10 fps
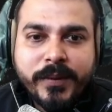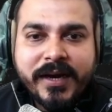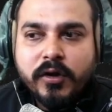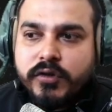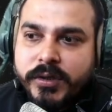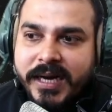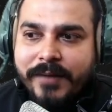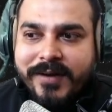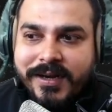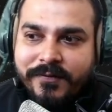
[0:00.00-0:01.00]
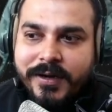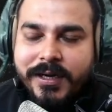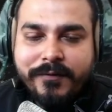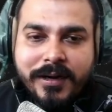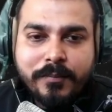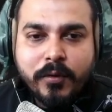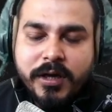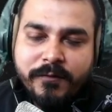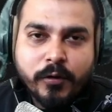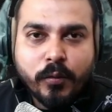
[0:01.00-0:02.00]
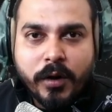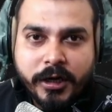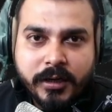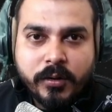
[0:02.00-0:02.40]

we can also try with different port if you want.